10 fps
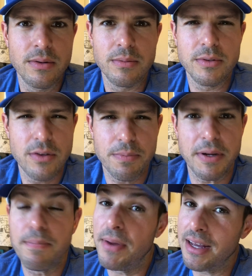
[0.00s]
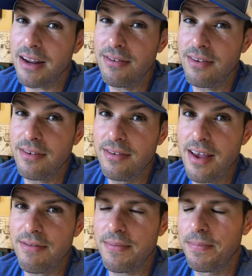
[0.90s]
Stupid, but I got a
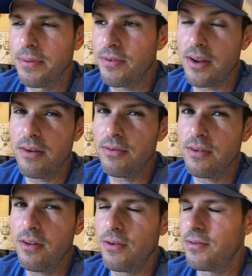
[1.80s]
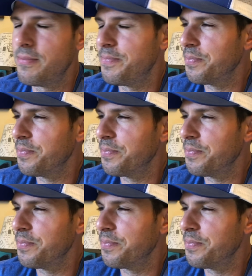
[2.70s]
67, so I knew it was close.